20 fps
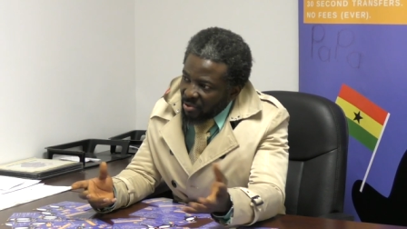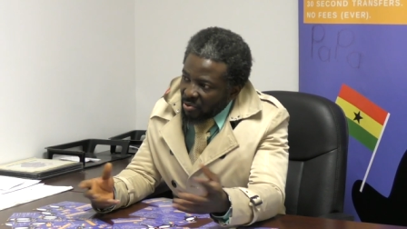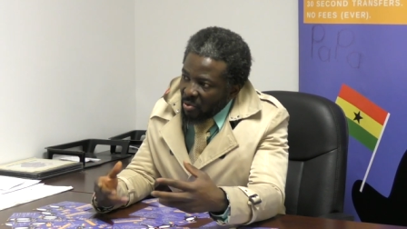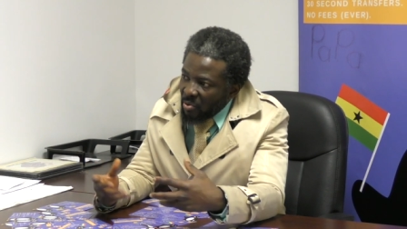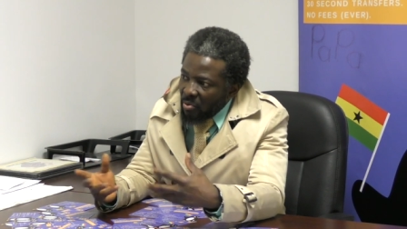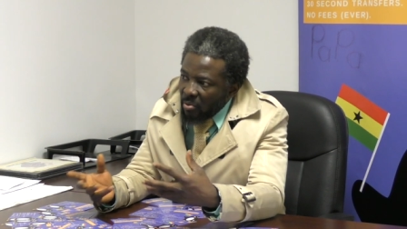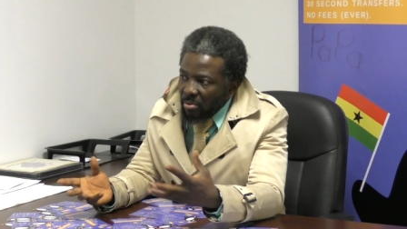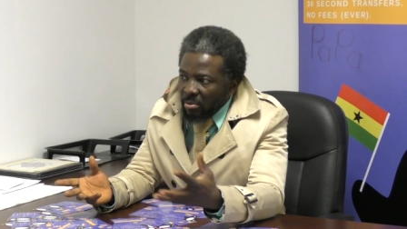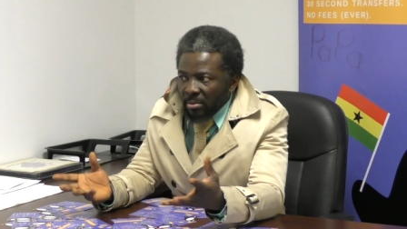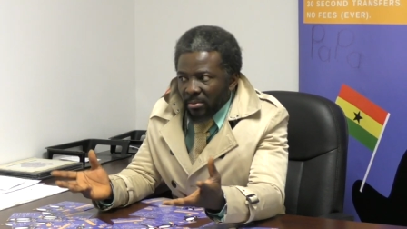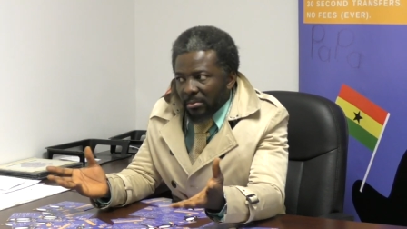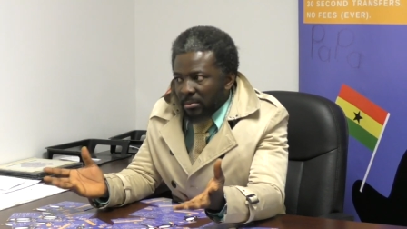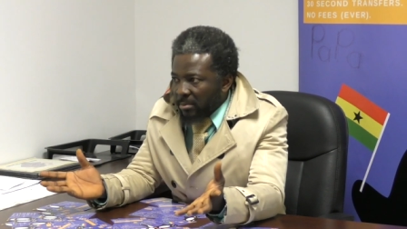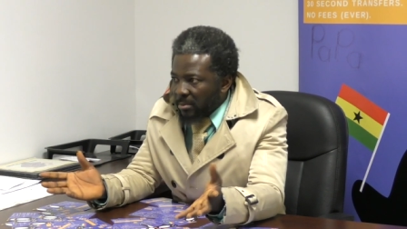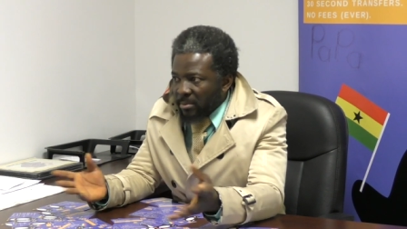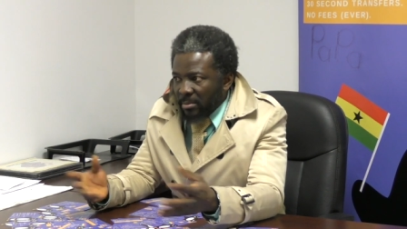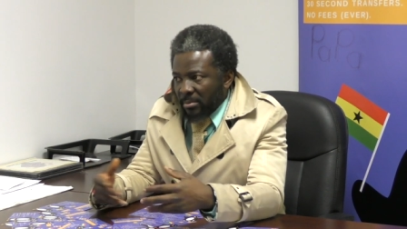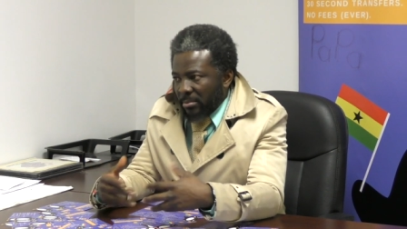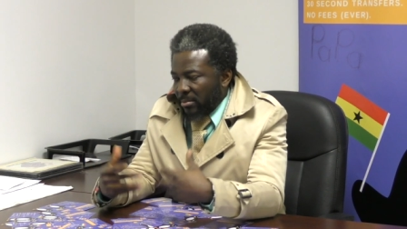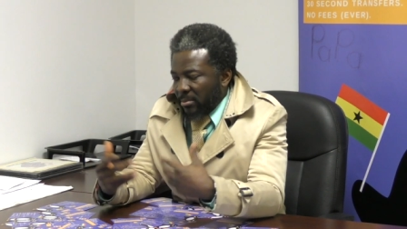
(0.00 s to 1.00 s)
So
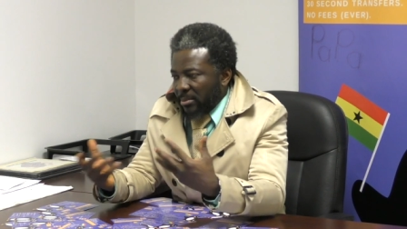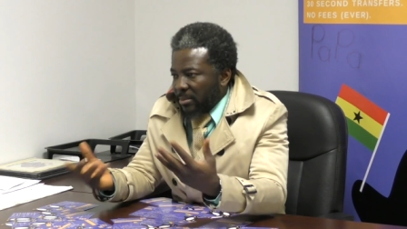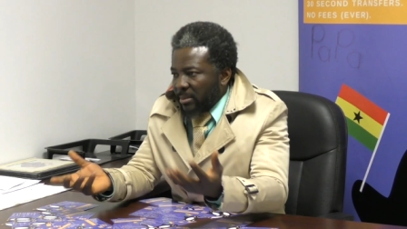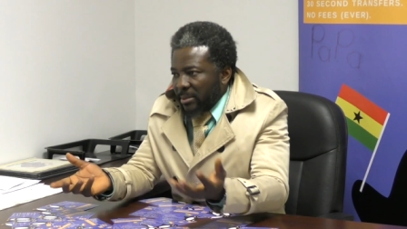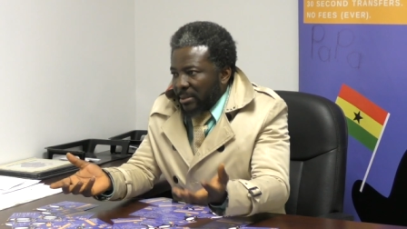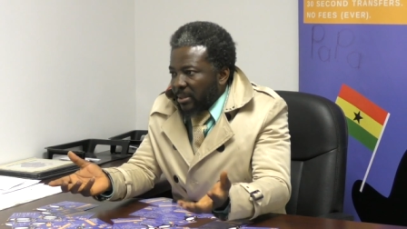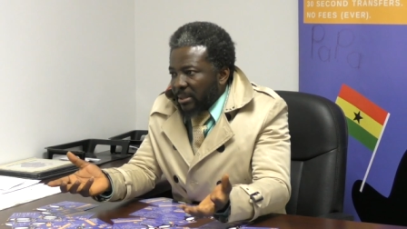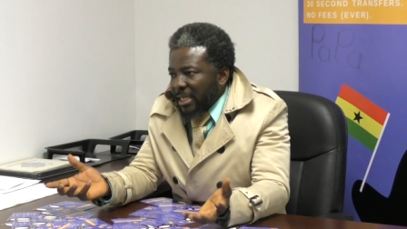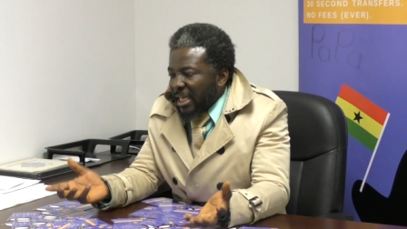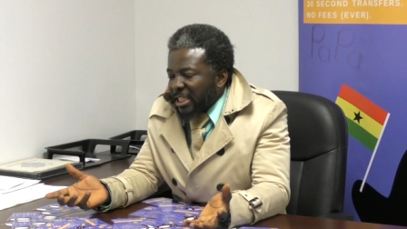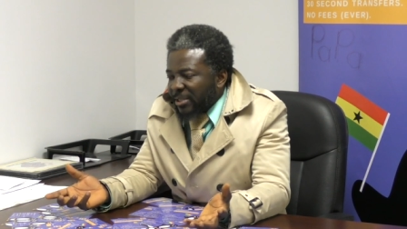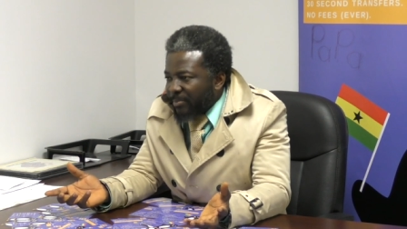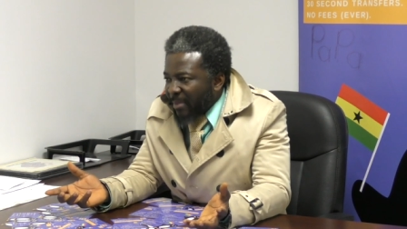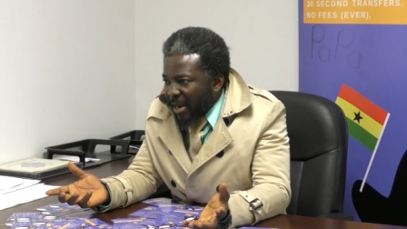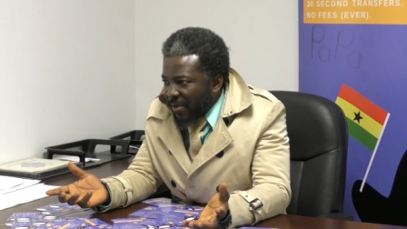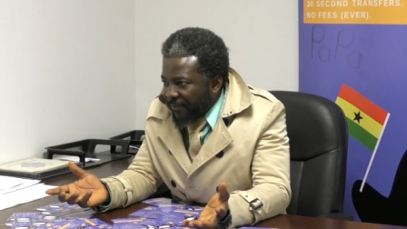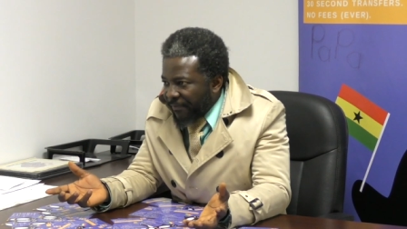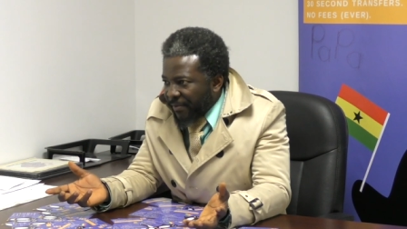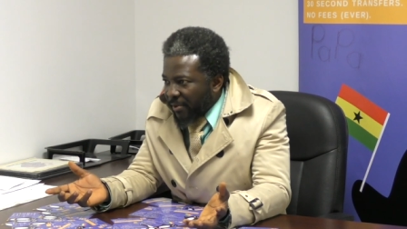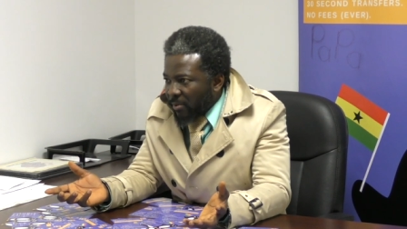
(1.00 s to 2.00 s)
that's
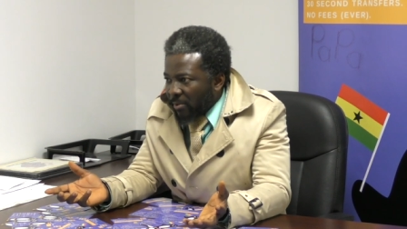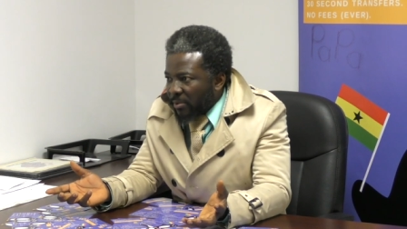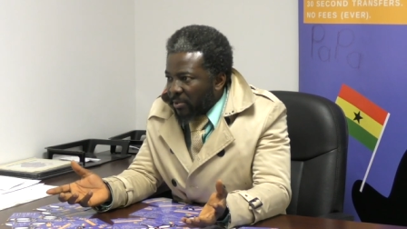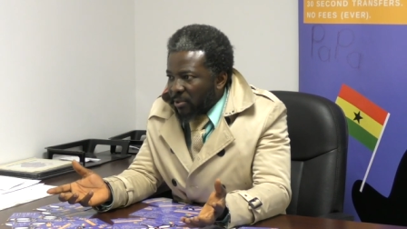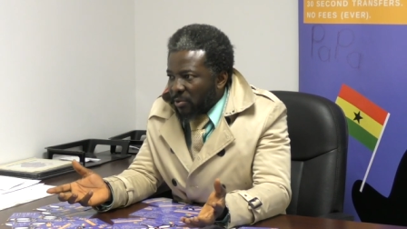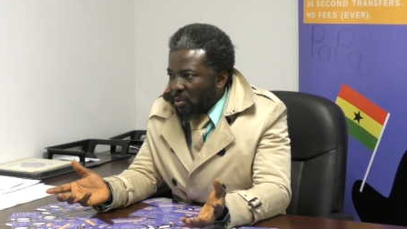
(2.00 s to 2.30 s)
my field.